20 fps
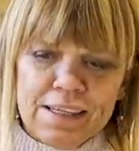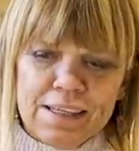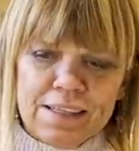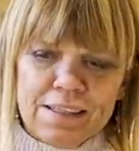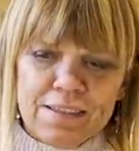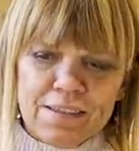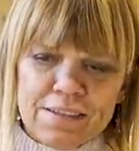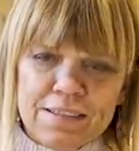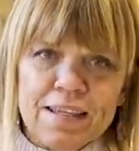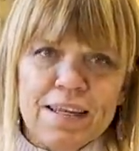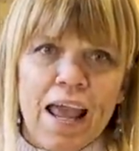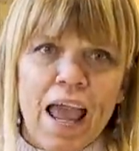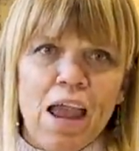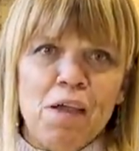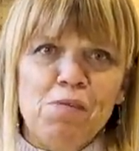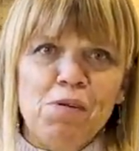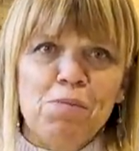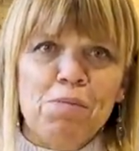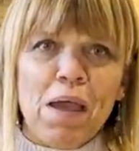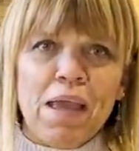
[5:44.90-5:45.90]
So today
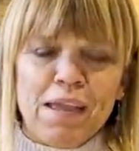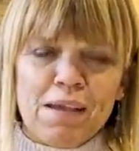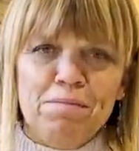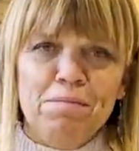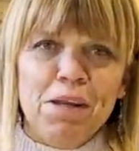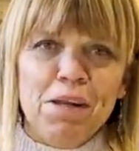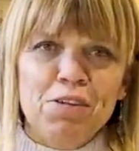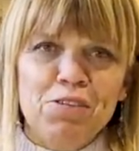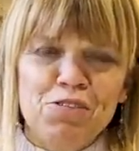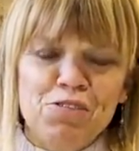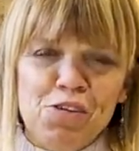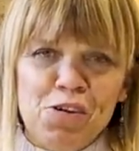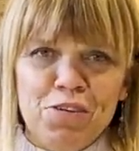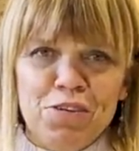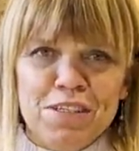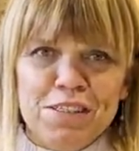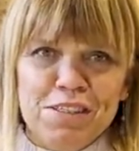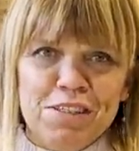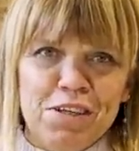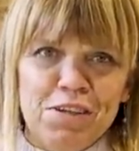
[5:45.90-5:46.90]
we're making
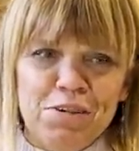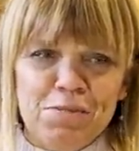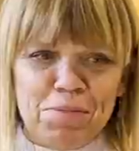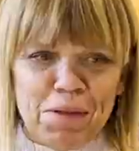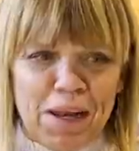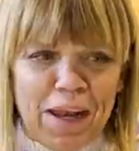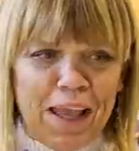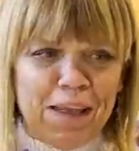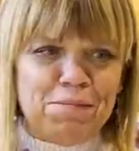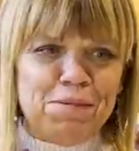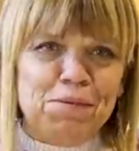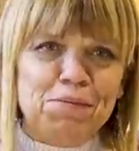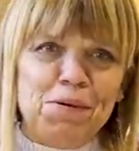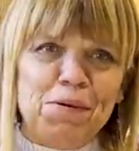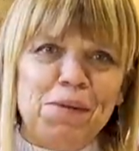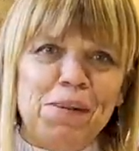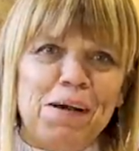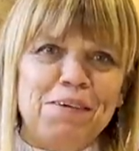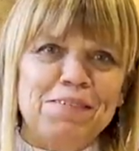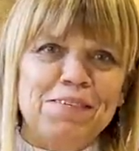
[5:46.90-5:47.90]
minestrone soup in Amy
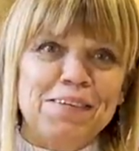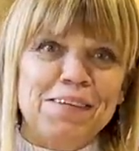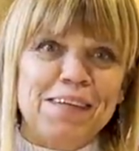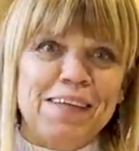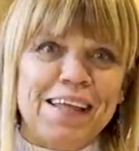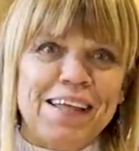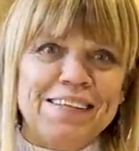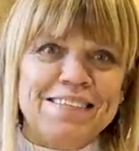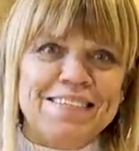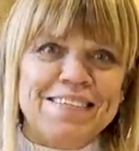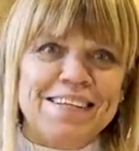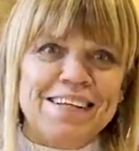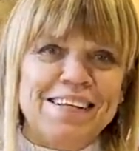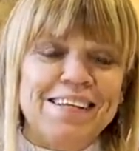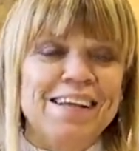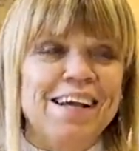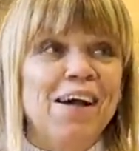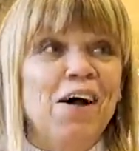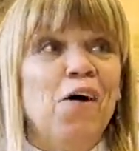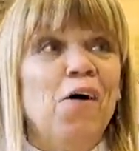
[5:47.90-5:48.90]
Roloff's Little
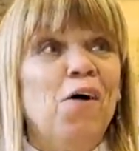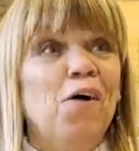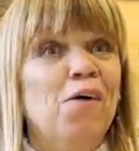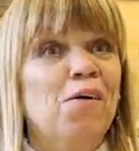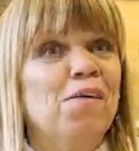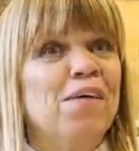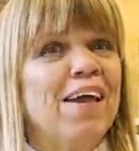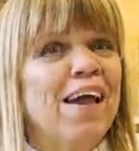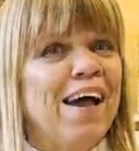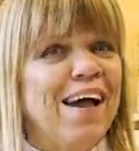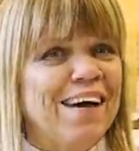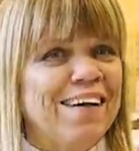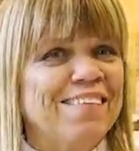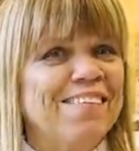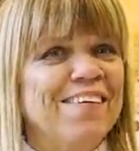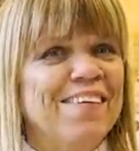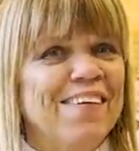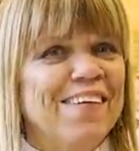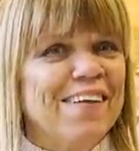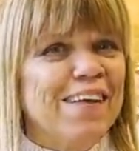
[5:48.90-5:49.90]
Kitchen. Oh yeah,
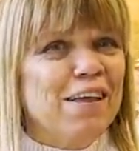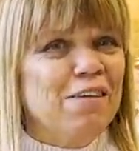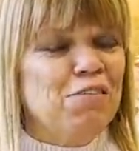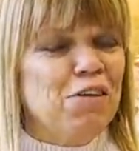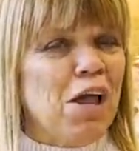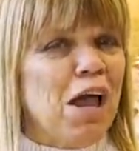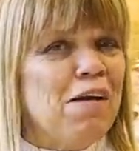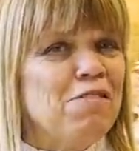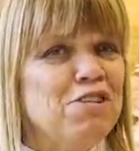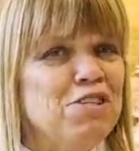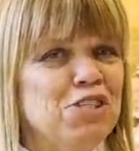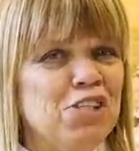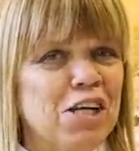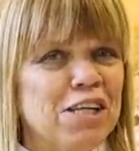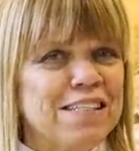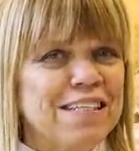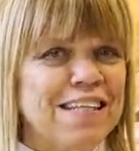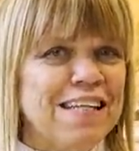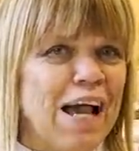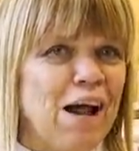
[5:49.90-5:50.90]
if you haven't
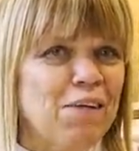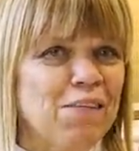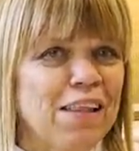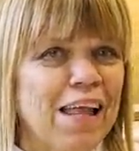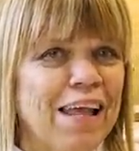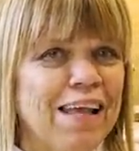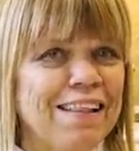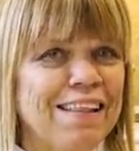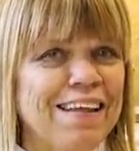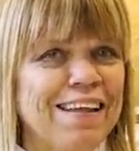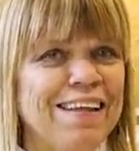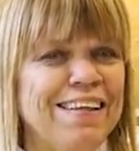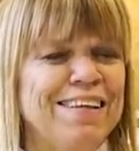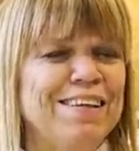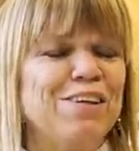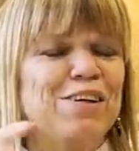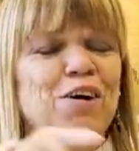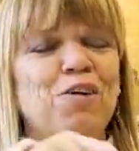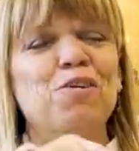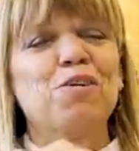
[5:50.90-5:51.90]
checked it out lately,
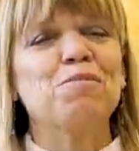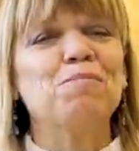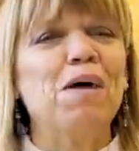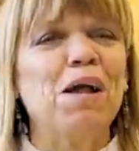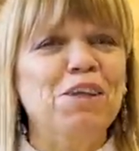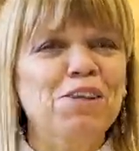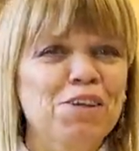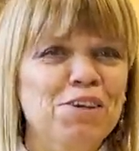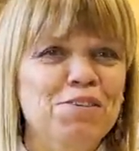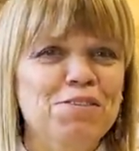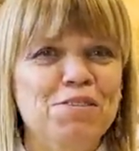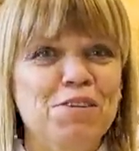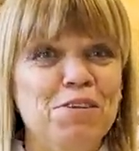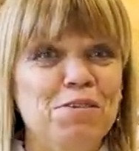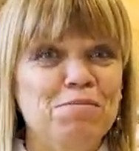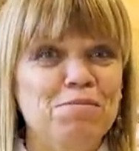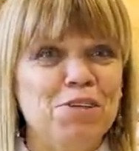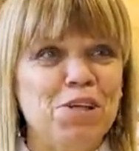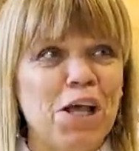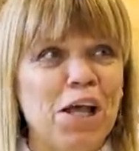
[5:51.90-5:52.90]
go to my
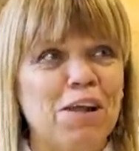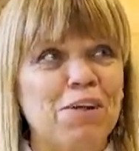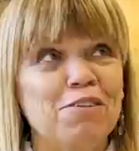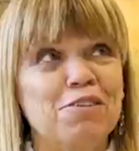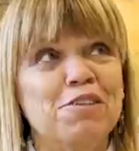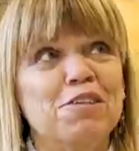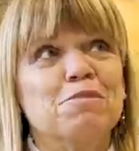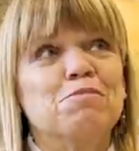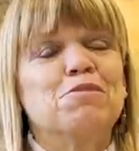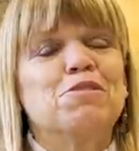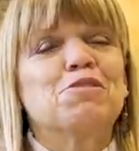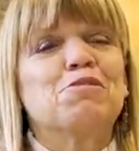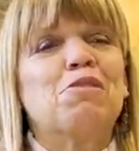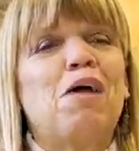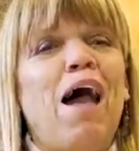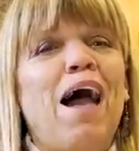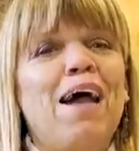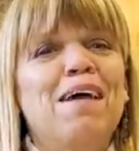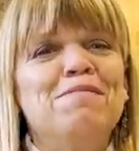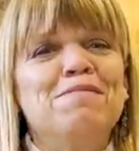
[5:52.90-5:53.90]
YouTube channel,
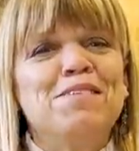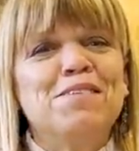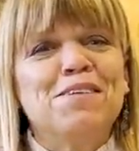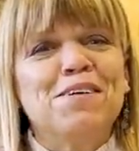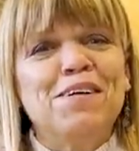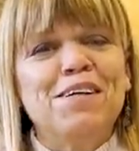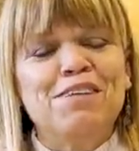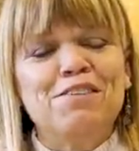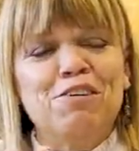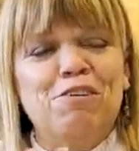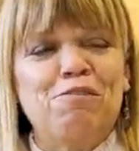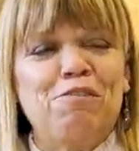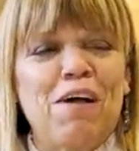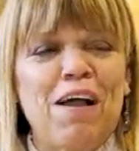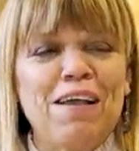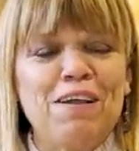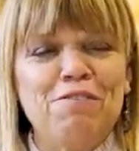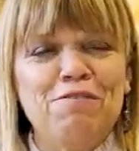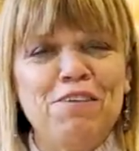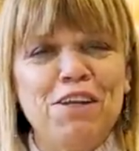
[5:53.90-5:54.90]
subscribe to it. You'll
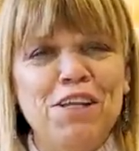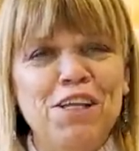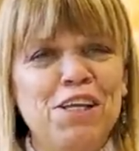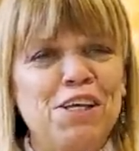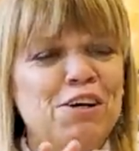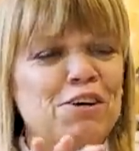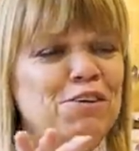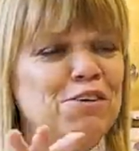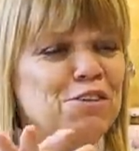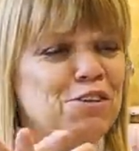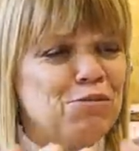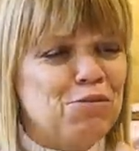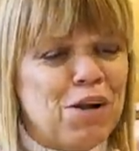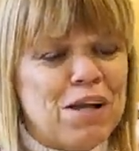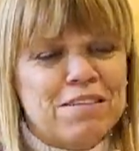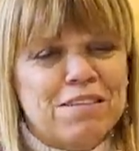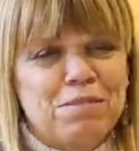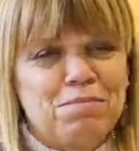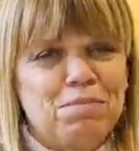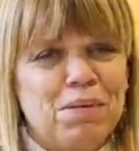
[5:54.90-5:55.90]
find a video and the
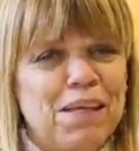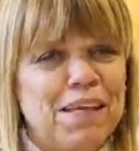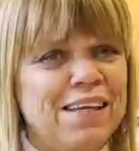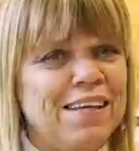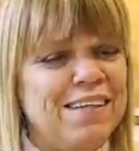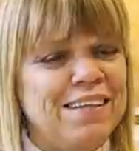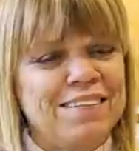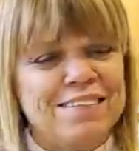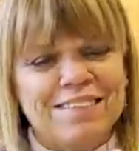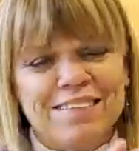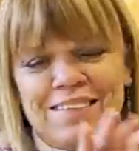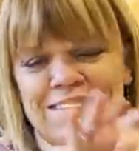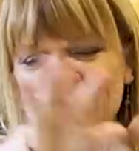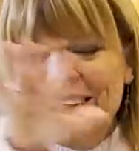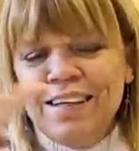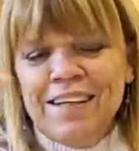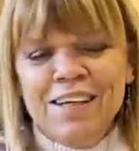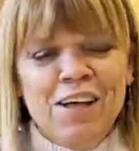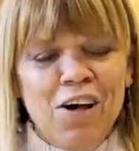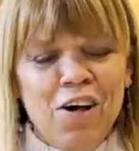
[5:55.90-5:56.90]
recipes and
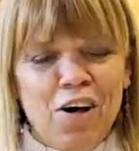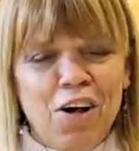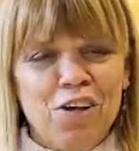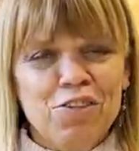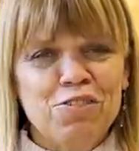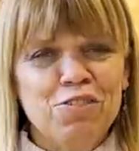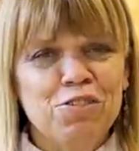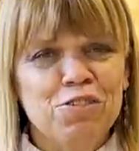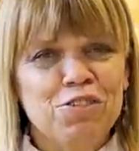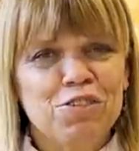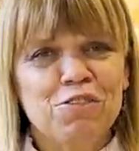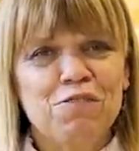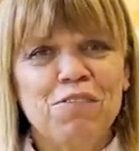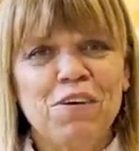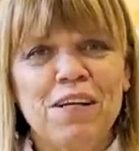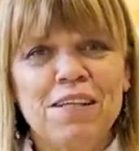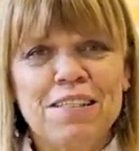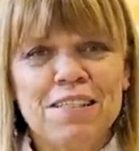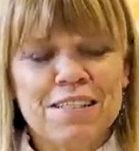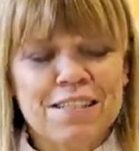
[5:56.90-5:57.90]
all sorts of
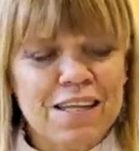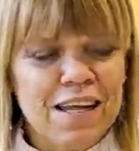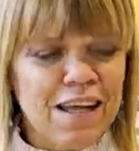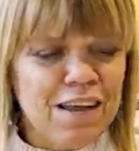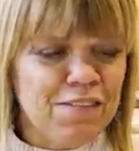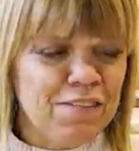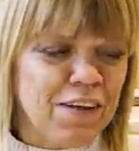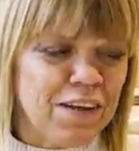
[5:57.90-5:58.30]
fun stuff.